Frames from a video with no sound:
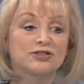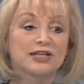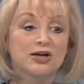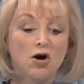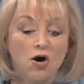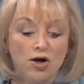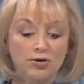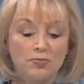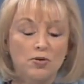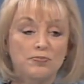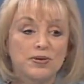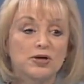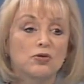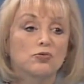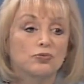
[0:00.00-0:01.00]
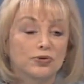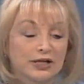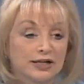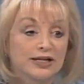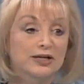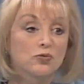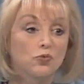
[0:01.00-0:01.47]
the automobile,
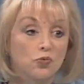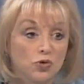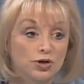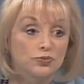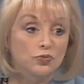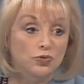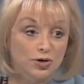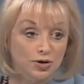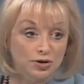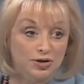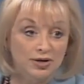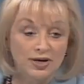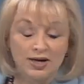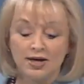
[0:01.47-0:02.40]
really would work.